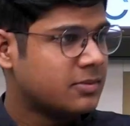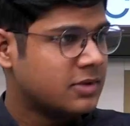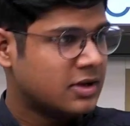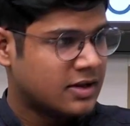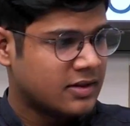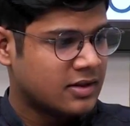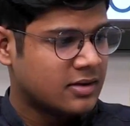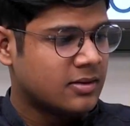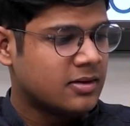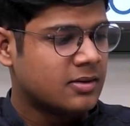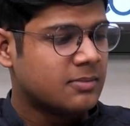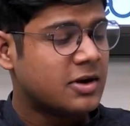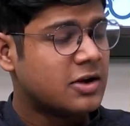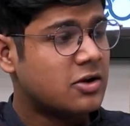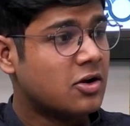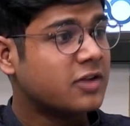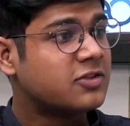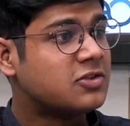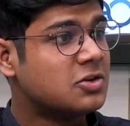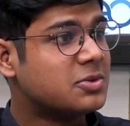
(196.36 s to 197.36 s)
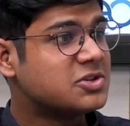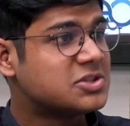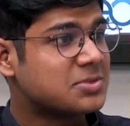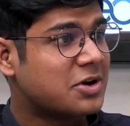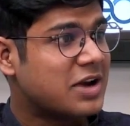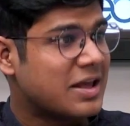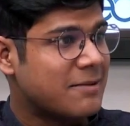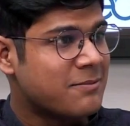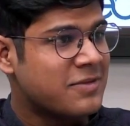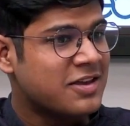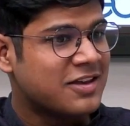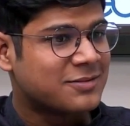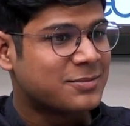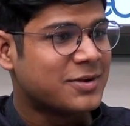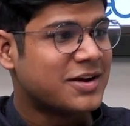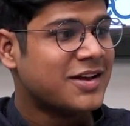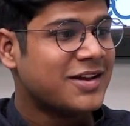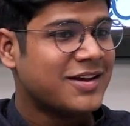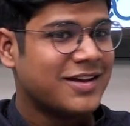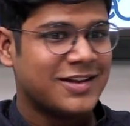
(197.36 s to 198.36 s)
other, but not so much about MBAs.
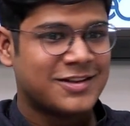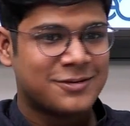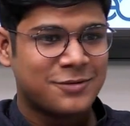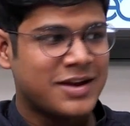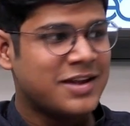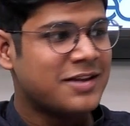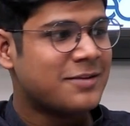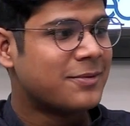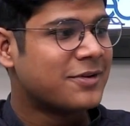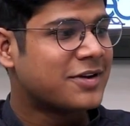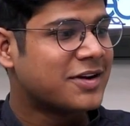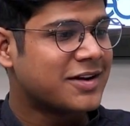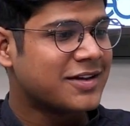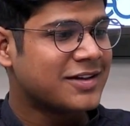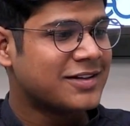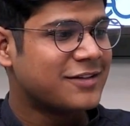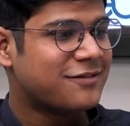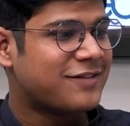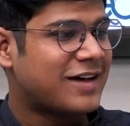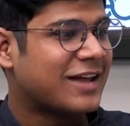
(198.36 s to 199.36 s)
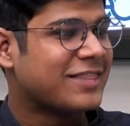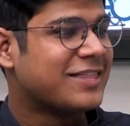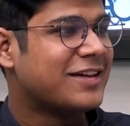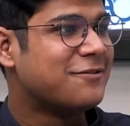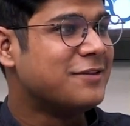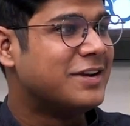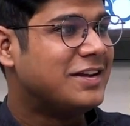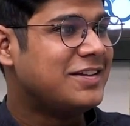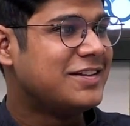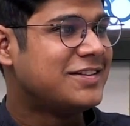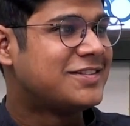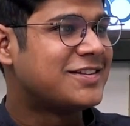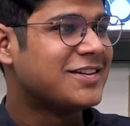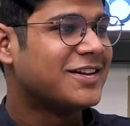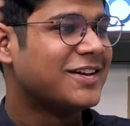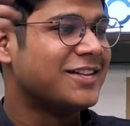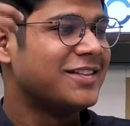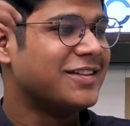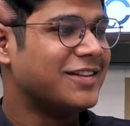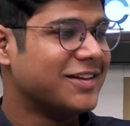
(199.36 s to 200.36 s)
But it's very hypocritical, the fact that we teach,
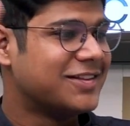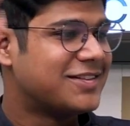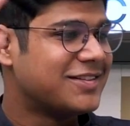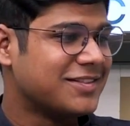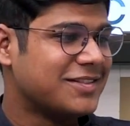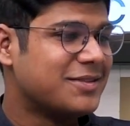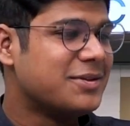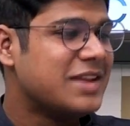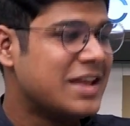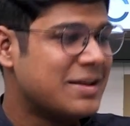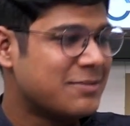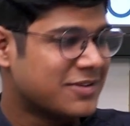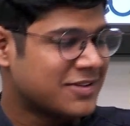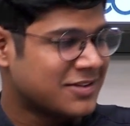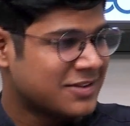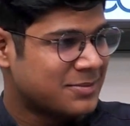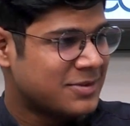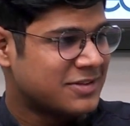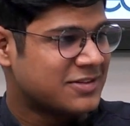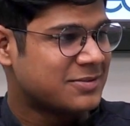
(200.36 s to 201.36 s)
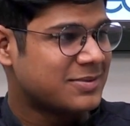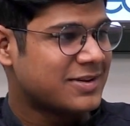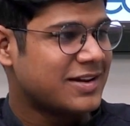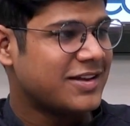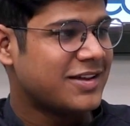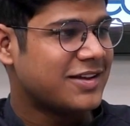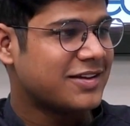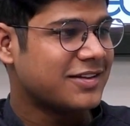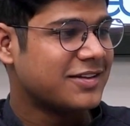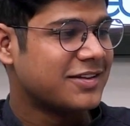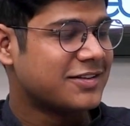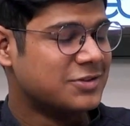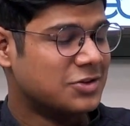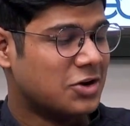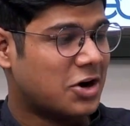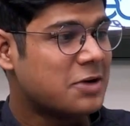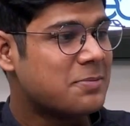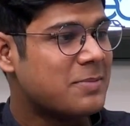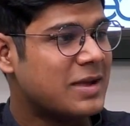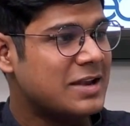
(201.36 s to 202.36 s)
the name is in the business, but like there's
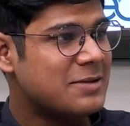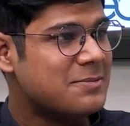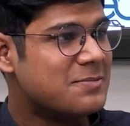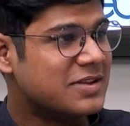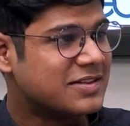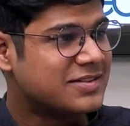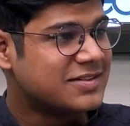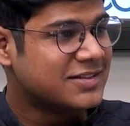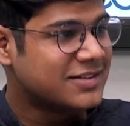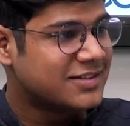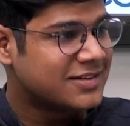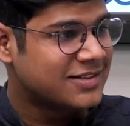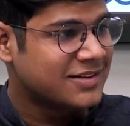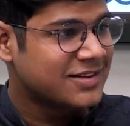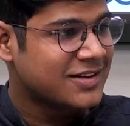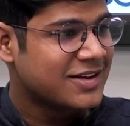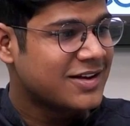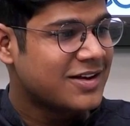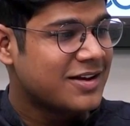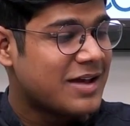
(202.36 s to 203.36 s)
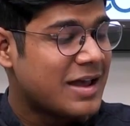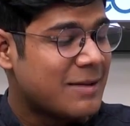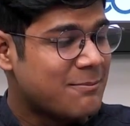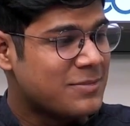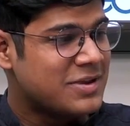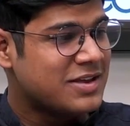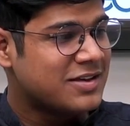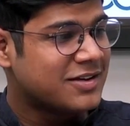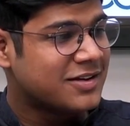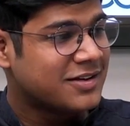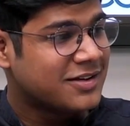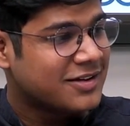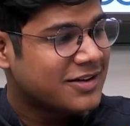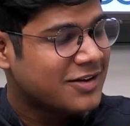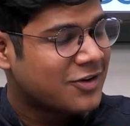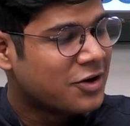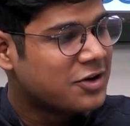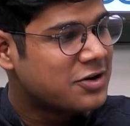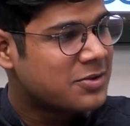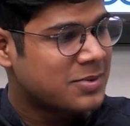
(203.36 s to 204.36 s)
not many business MBA
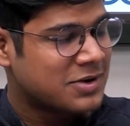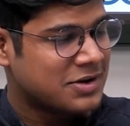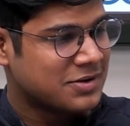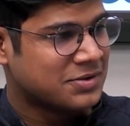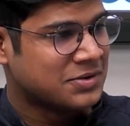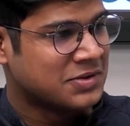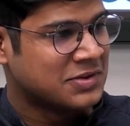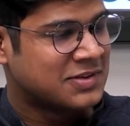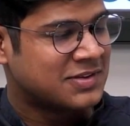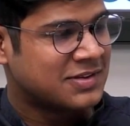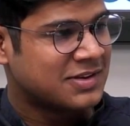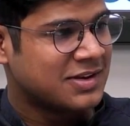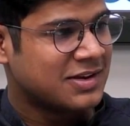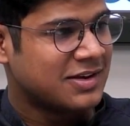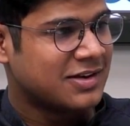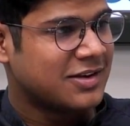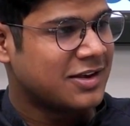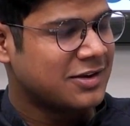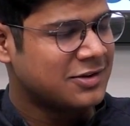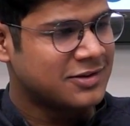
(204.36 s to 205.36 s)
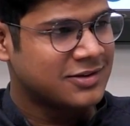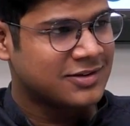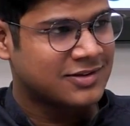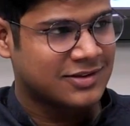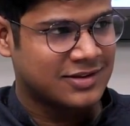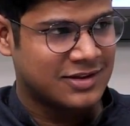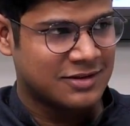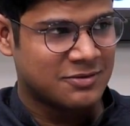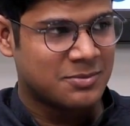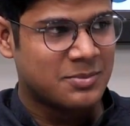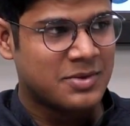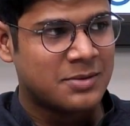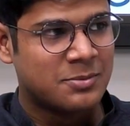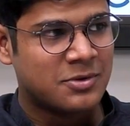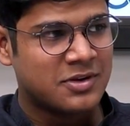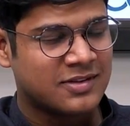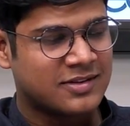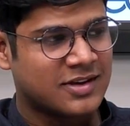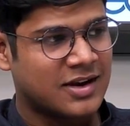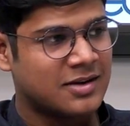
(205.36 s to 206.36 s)
entrepreneurs. Can you just give a bit
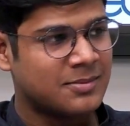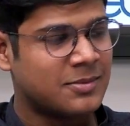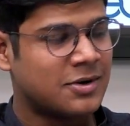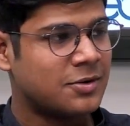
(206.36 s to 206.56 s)
more insight about